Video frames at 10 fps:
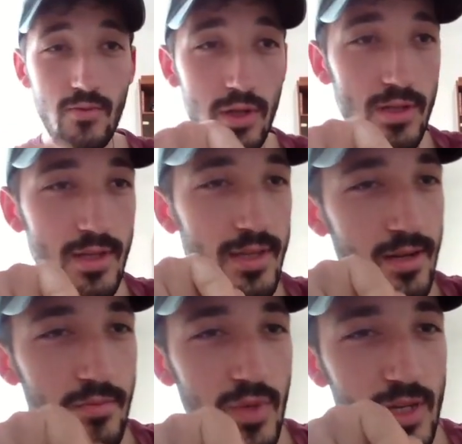you did
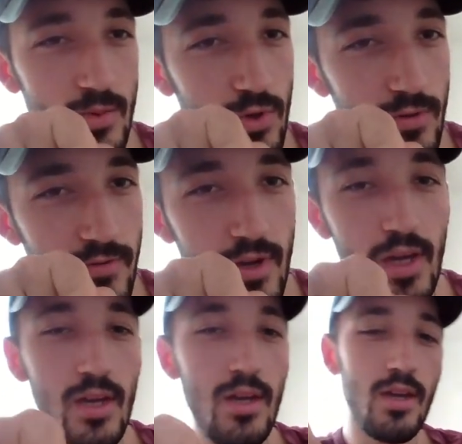there, Masked Wolf.
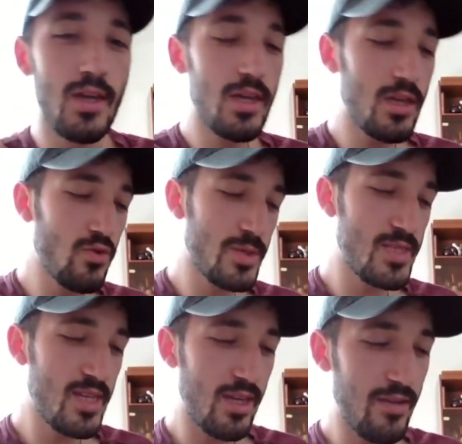He
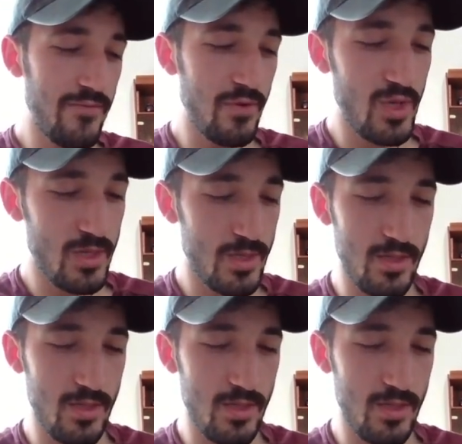used the infamous